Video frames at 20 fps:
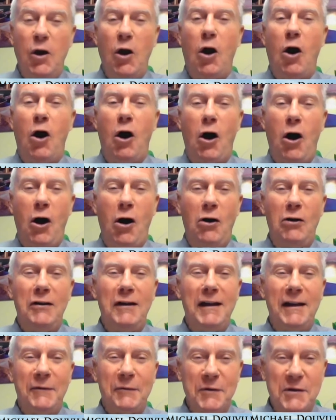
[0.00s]
We
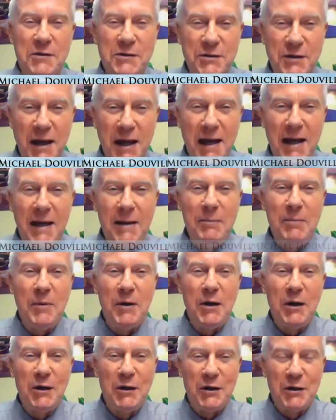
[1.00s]
all have the
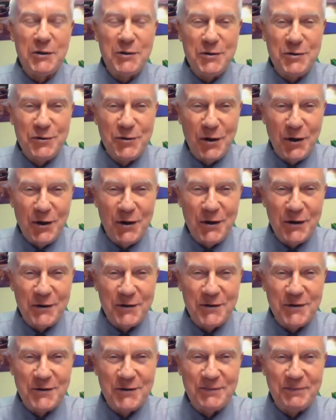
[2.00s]
same
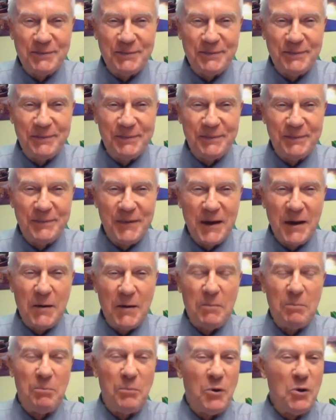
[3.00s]
concerns.
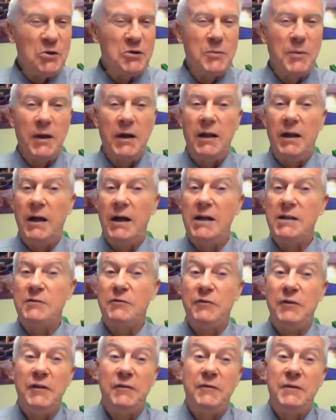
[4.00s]
Most of my
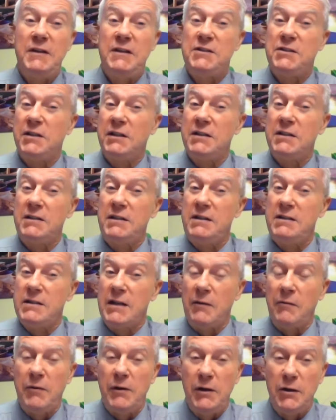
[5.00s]
clients, 50, 60,
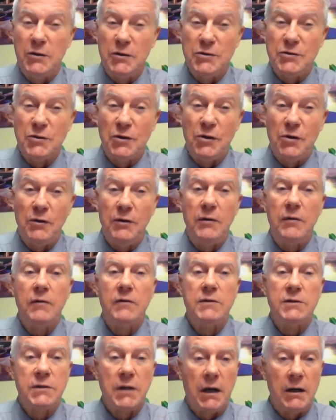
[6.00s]
70 years
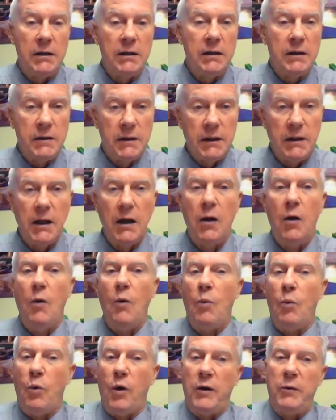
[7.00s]
old, starting to think,
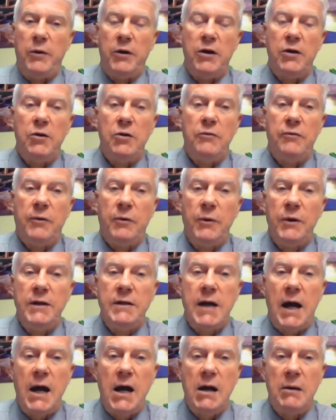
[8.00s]
what are we going to do for
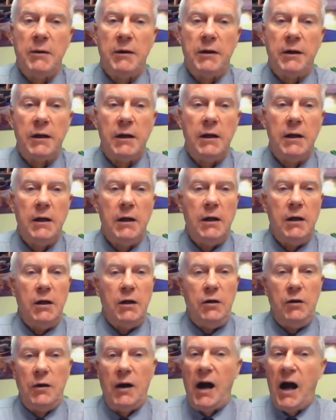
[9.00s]
retirement?
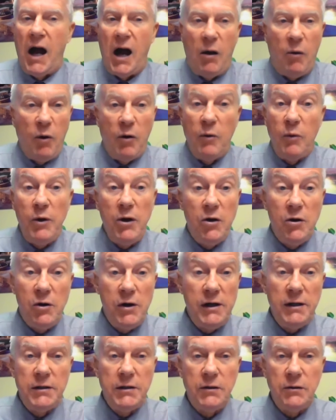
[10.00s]
How are we
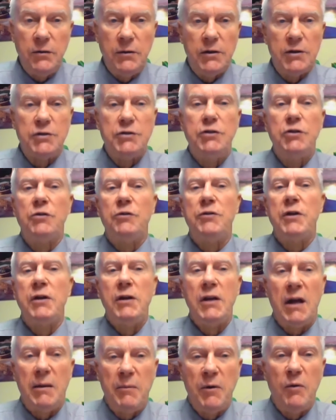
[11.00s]
going to do this? The
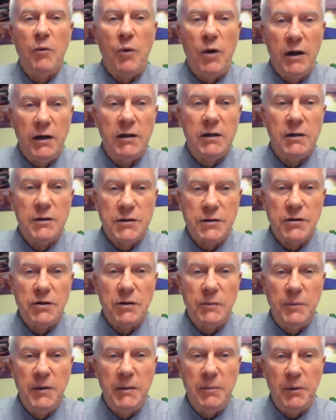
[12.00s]
number one
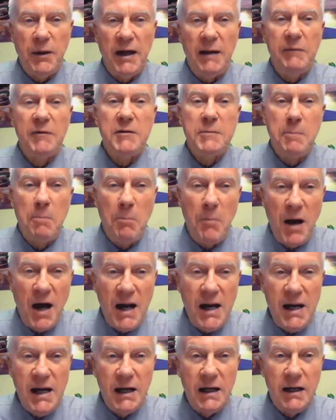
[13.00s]
concern people have is
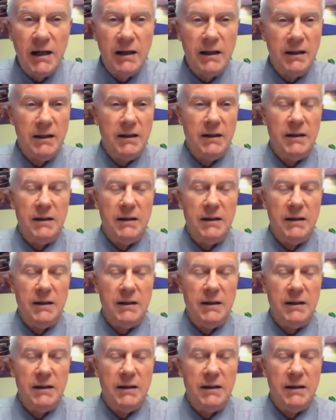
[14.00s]
money.